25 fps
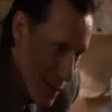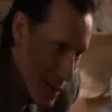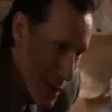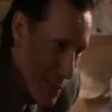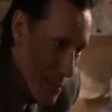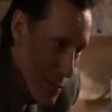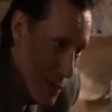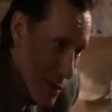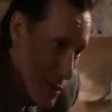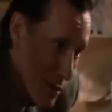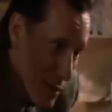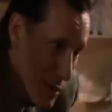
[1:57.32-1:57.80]

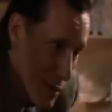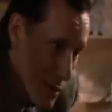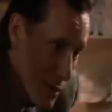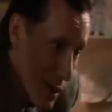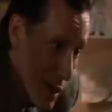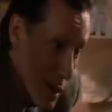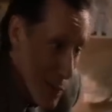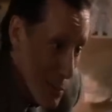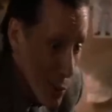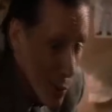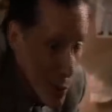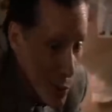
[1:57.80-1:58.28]
cat burglar
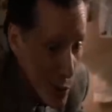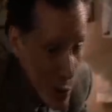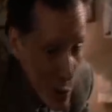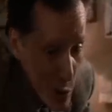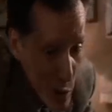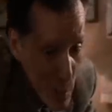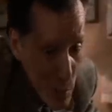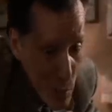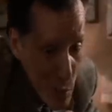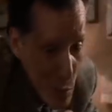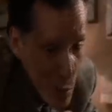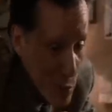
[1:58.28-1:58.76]
type who could
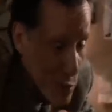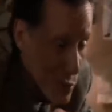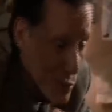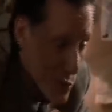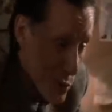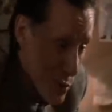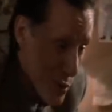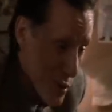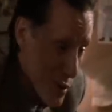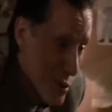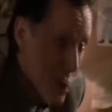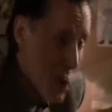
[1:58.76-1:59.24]
jump 2
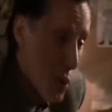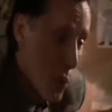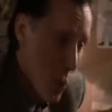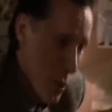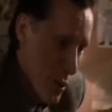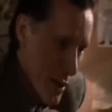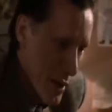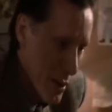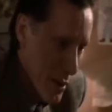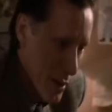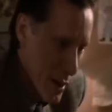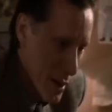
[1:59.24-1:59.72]
stories
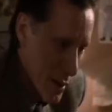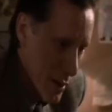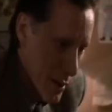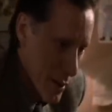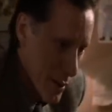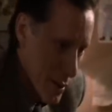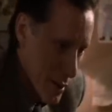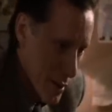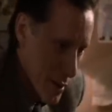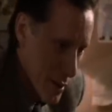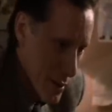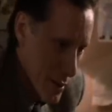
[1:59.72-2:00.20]
without getting
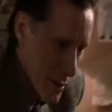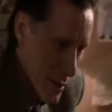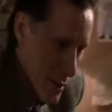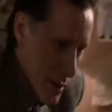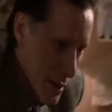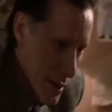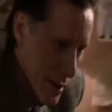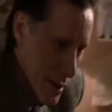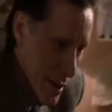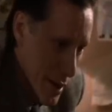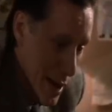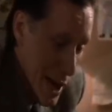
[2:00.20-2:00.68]
hurt.
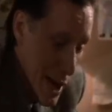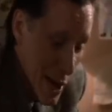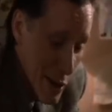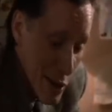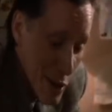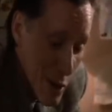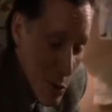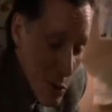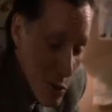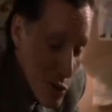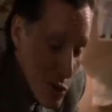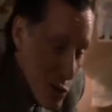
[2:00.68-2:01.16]

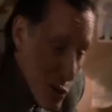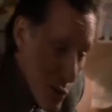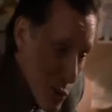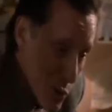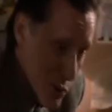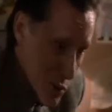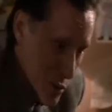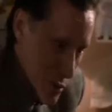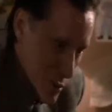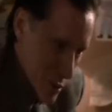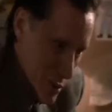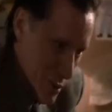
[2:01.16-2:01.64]
They were so
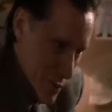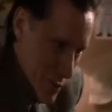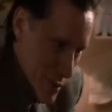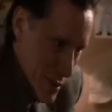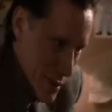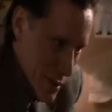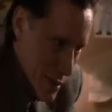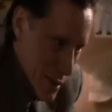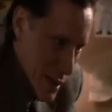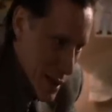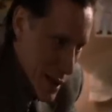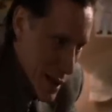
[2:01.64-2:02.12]
sure of
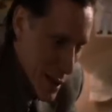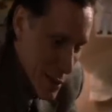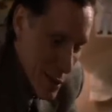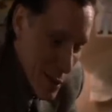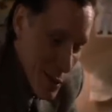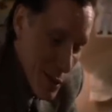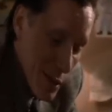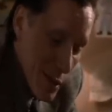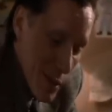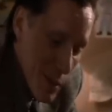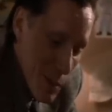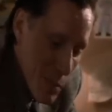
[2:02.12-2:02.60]
it
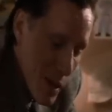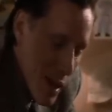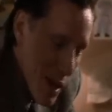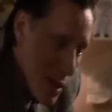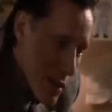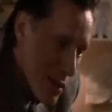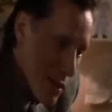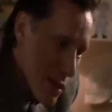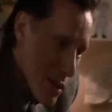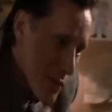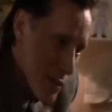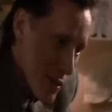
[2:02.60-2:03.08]
that the
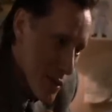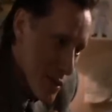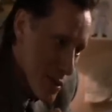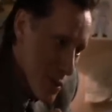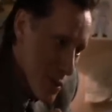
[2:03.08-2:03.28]
commander of the